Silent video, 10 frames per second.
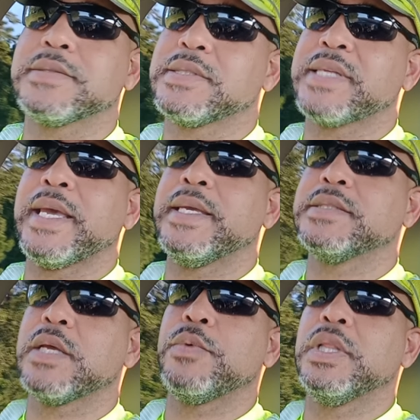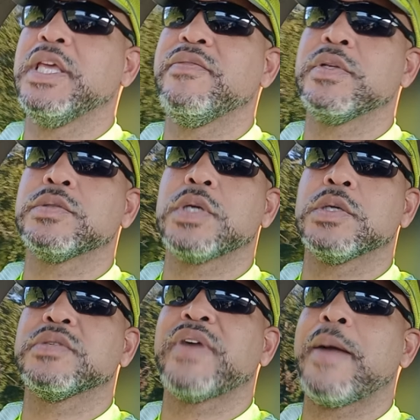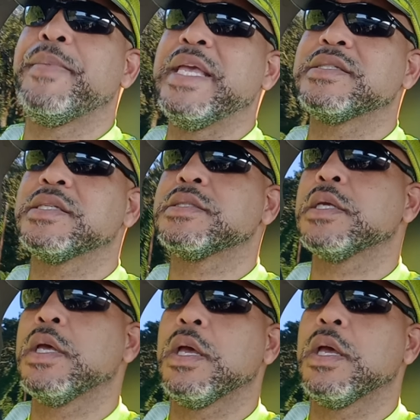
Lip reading: the stains that we leave in terms of our business,